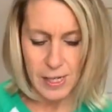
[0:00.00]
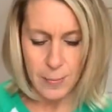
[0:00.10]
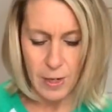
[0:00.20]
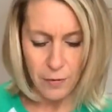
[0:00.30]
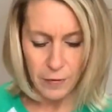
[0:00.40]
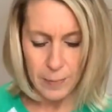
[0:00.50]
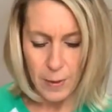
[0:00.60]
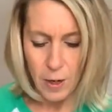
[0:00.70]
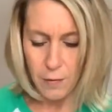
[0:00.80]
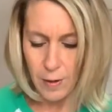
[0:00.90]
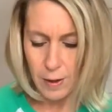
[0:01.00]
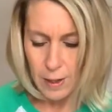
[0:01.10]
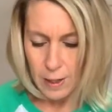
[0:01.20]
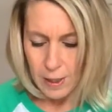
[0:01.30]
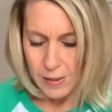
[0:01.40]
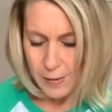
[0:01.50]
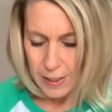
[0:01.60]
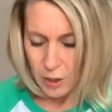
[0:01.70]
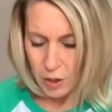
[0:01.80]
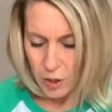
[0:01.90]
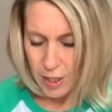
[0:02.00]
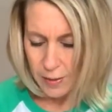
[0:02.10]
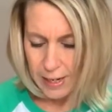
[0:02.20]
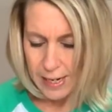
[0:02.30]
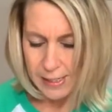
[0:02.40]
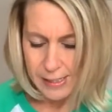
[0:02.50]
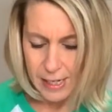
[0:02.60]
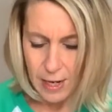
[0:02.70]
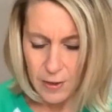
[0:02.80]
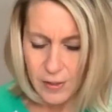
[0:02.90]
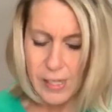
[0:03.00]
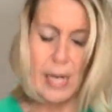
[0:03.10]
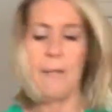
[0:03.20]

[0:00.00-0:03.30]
And then I'm going to flip it over so I can show you guys the other side.